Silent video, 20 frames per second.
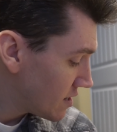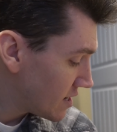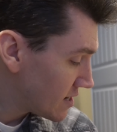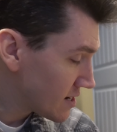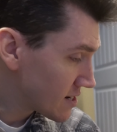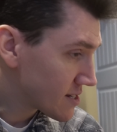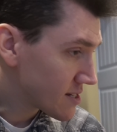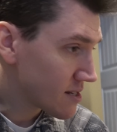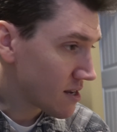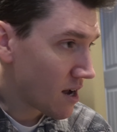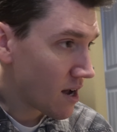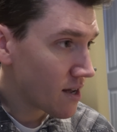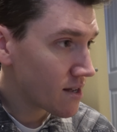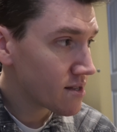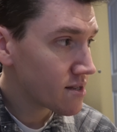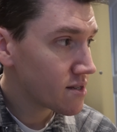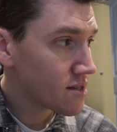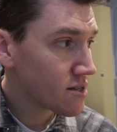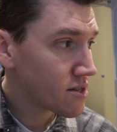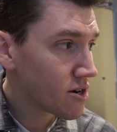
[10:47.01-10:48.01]
And it's
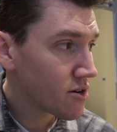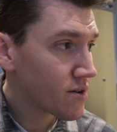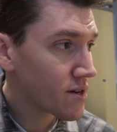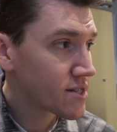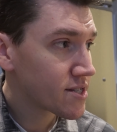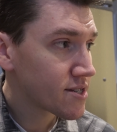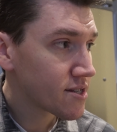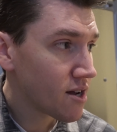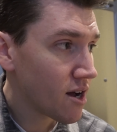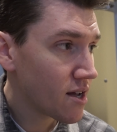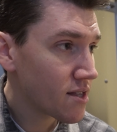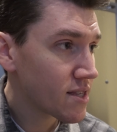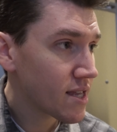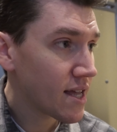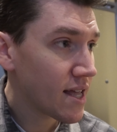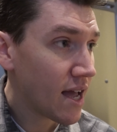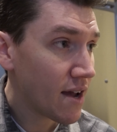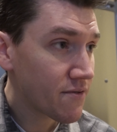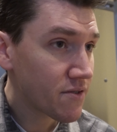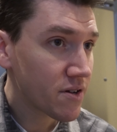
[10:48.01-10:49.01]
not, you know, it's not
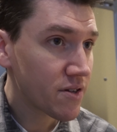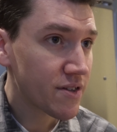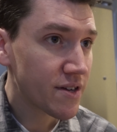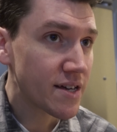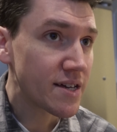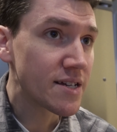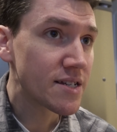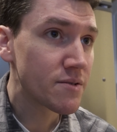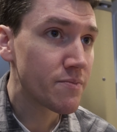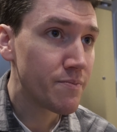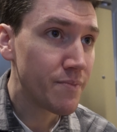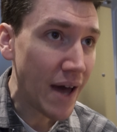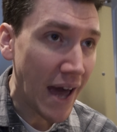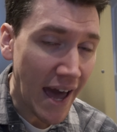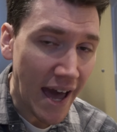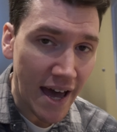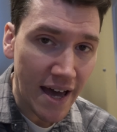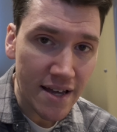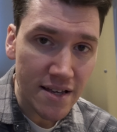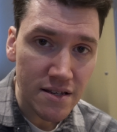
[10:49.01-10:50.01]
that everything is
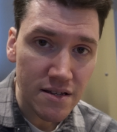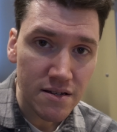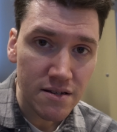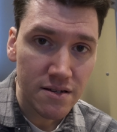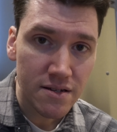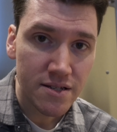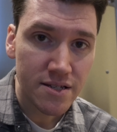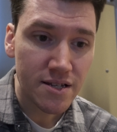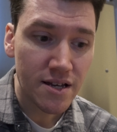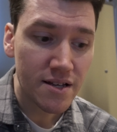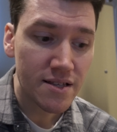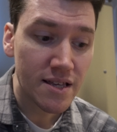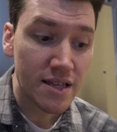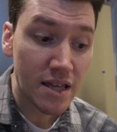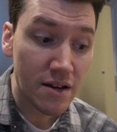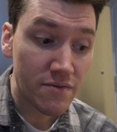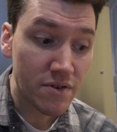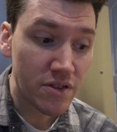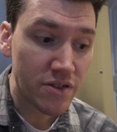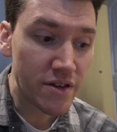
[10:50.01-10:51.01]
bad. It's not
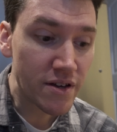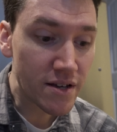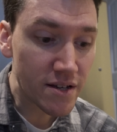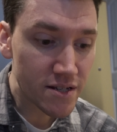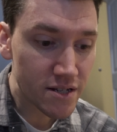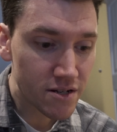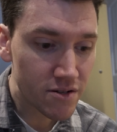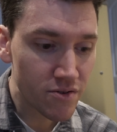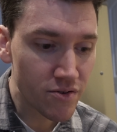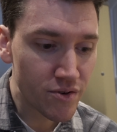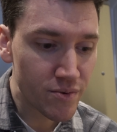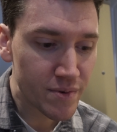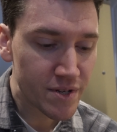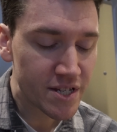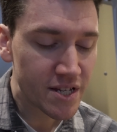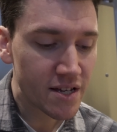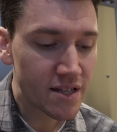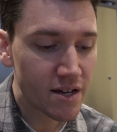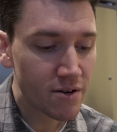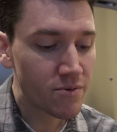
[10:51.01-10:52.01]
that everything is gloom.
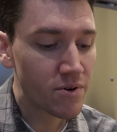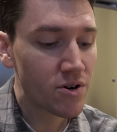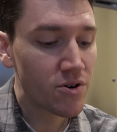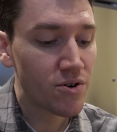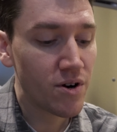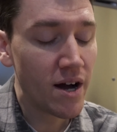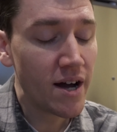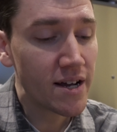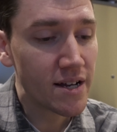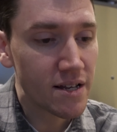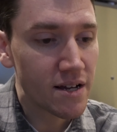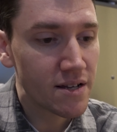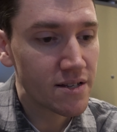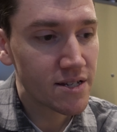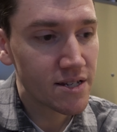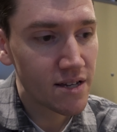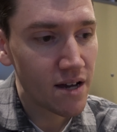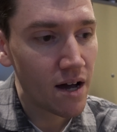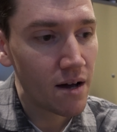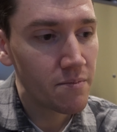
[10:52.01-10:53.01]
It's not like we're crying
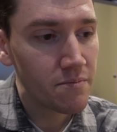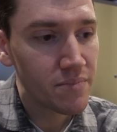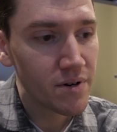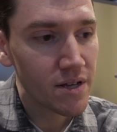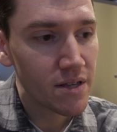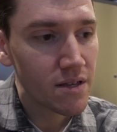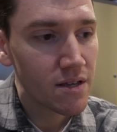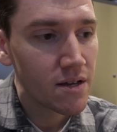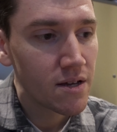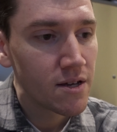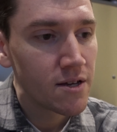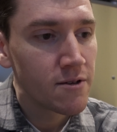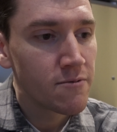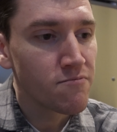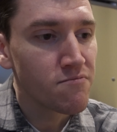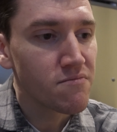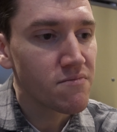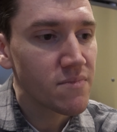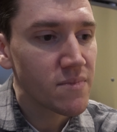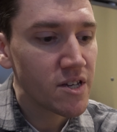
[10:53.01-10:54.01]
nonstop, but,
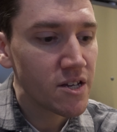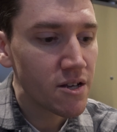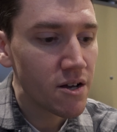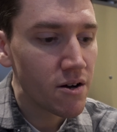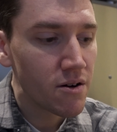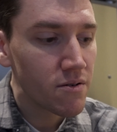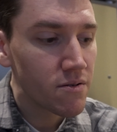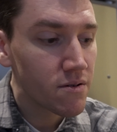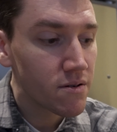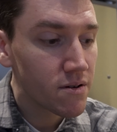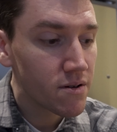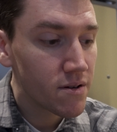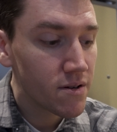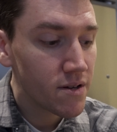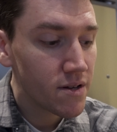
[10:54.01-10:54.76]
you know,